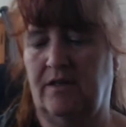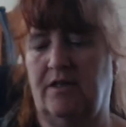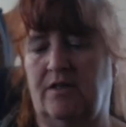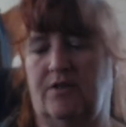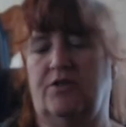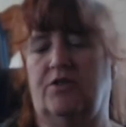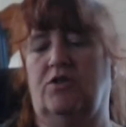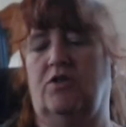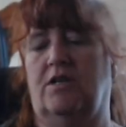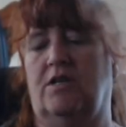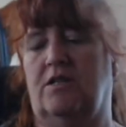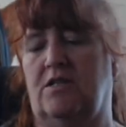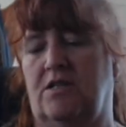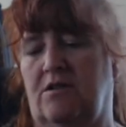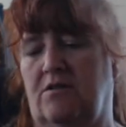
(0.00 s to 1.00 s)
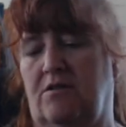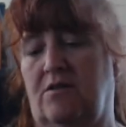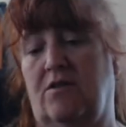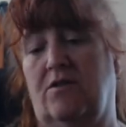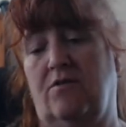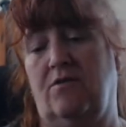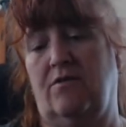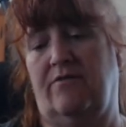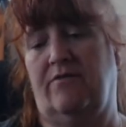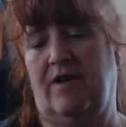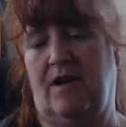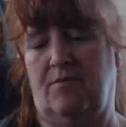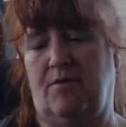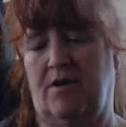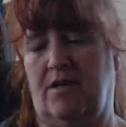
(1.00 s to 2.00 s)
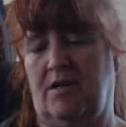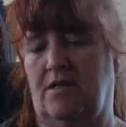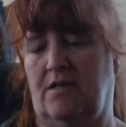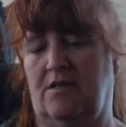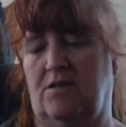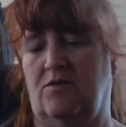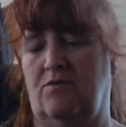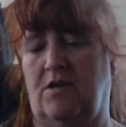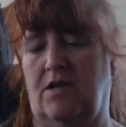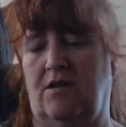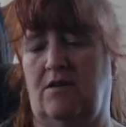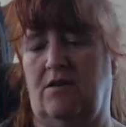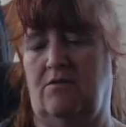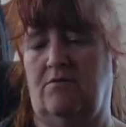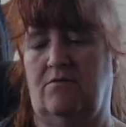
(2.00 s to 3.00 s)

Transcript: little strings through the fabric. That's okay